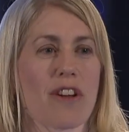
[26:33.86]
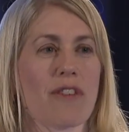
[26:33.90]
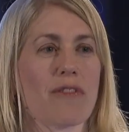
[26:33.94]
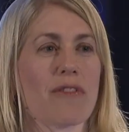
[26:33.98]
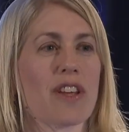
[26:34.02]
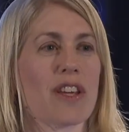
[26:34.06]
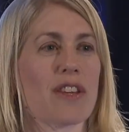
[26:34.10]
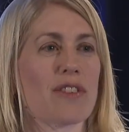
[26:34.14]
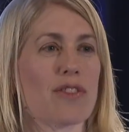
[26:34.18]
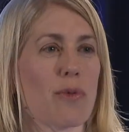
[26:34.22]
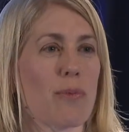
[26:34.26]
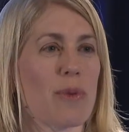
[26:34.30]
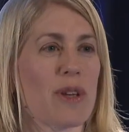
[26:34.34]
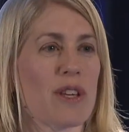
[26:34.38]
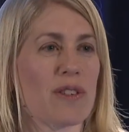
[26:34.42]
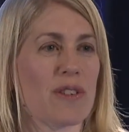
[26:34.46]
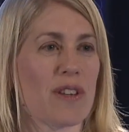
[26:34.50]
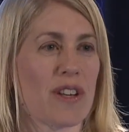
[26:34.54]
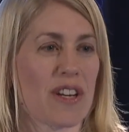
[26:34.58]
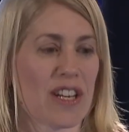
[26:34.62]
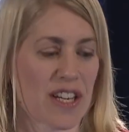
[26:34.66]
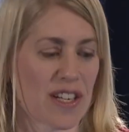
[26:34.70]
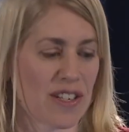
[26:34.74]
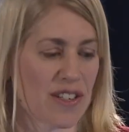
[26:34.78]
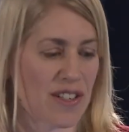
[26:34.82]
of is
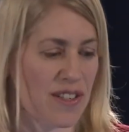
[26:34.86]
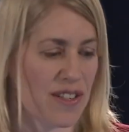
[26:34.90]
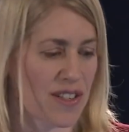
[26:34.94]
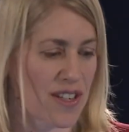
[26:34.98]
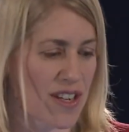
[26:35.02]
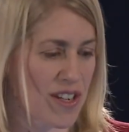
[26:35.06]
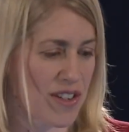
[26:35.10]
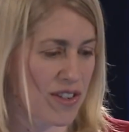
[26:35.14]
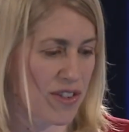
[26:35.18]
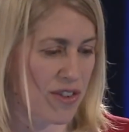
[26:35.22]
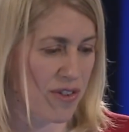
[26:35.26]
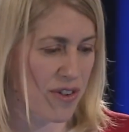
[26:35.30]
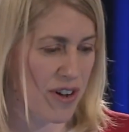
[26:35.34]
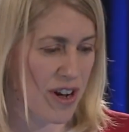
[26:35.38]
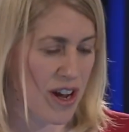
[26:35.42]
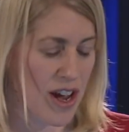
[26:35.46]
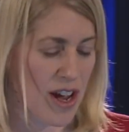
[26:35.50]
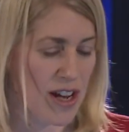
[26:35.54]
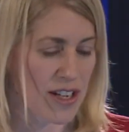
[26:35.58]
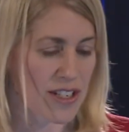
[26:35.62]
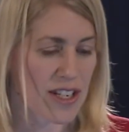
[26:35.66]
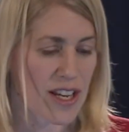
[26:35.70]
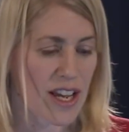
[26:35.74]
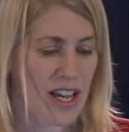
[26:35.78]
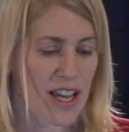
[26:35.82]
obesity a disease or
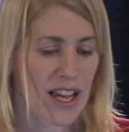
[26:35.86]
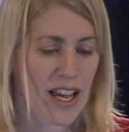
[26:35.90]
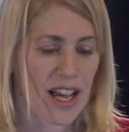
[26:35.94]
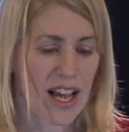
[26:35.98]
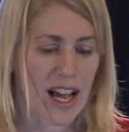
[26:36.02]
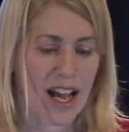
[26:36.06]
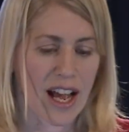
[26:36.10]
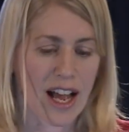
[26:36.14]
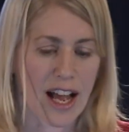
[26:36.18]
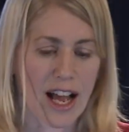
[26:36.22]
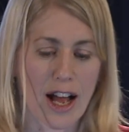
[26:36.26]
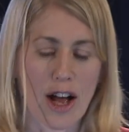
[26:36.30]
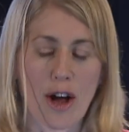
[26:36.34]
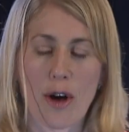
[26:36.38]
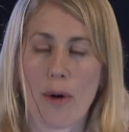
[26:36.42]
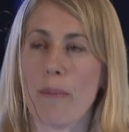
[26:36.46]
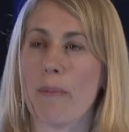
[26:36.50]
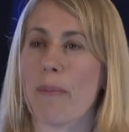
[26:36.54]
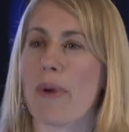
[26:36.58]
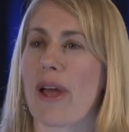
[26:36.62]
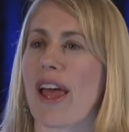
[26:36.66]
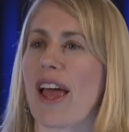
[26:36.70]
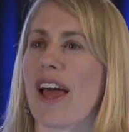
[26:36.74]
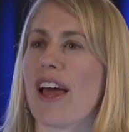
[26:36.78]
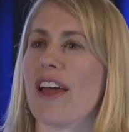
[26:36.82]
not,
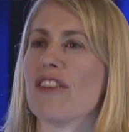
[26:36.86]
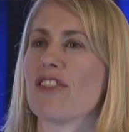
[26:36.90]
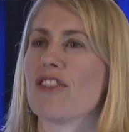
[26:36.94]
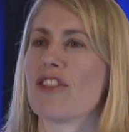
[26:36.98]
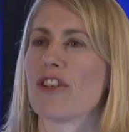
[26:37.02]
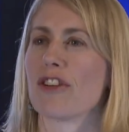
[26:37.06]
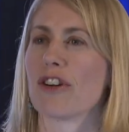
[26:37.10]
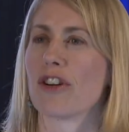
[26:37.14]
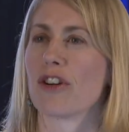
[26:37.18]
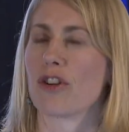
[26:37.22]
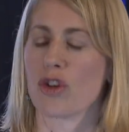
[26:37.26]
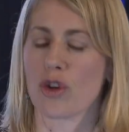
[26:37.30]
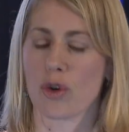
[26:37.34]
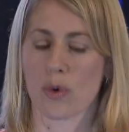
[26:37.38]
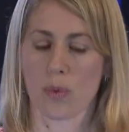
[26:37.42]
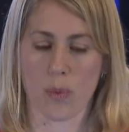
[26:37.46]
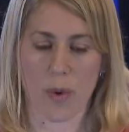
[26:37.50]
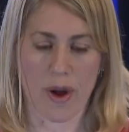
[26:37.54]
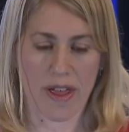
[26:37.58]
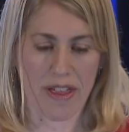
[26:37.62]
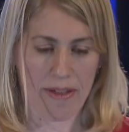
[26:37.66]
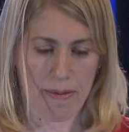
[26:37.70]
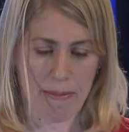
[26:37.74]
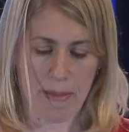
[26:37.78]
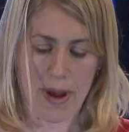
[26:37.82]
um, and you're, you're
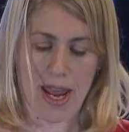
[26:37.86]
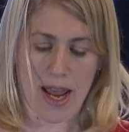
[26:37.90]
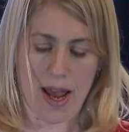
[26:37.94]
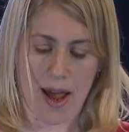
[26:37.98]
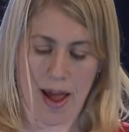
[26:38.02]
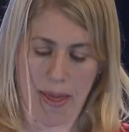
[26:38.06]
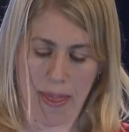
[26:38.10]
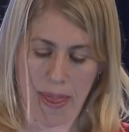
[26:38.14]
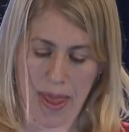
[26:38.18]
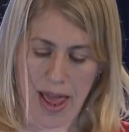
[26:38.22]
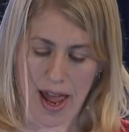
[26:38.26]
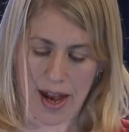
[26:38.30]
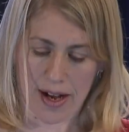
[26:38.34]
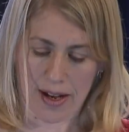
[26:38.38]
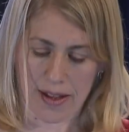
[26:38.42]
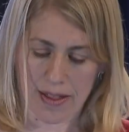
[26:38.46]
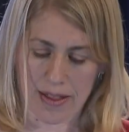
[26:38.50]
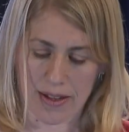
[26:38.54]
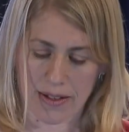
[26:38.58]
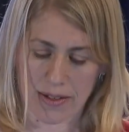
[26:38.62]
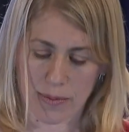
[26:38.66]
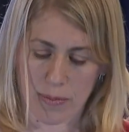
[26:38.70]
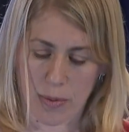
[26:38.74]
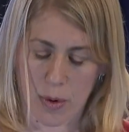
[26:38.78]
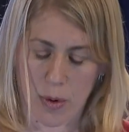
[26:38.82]
with me on that at
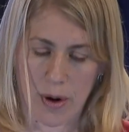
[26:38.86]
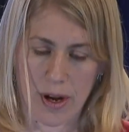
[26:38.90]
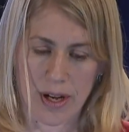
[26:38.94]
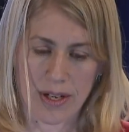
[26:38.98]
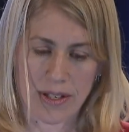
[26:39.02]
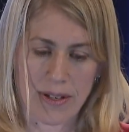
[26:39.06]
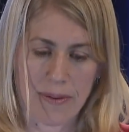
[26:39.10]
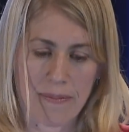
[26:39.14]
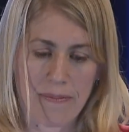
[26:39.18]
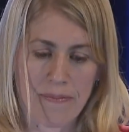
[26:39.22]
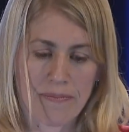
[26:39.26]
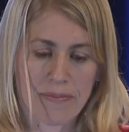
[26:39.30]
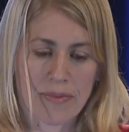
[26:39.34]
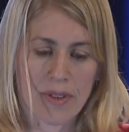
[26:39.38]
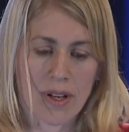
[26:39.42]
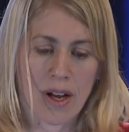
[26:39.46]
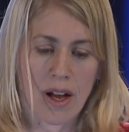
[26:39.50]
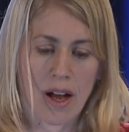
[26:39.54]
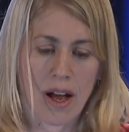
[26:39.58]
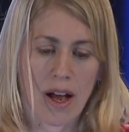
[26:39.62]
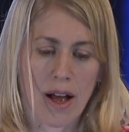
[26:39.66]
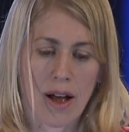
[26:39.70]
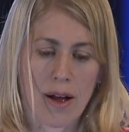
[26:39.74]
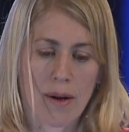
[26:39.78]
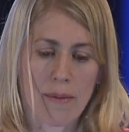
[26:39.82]
this point.
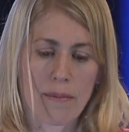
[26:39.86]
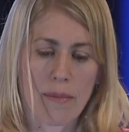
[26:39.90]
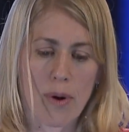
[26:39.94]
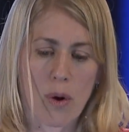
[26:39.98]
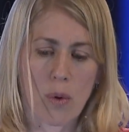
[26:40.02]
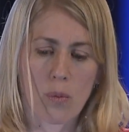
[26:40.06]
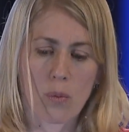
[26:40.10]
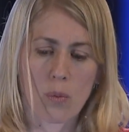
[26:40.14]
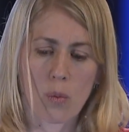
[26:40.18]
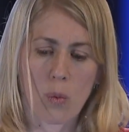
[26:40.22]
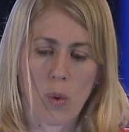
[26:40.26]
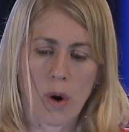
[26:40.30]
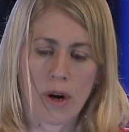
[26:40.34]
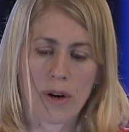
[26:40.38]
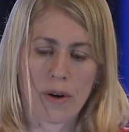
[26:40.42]
Um, what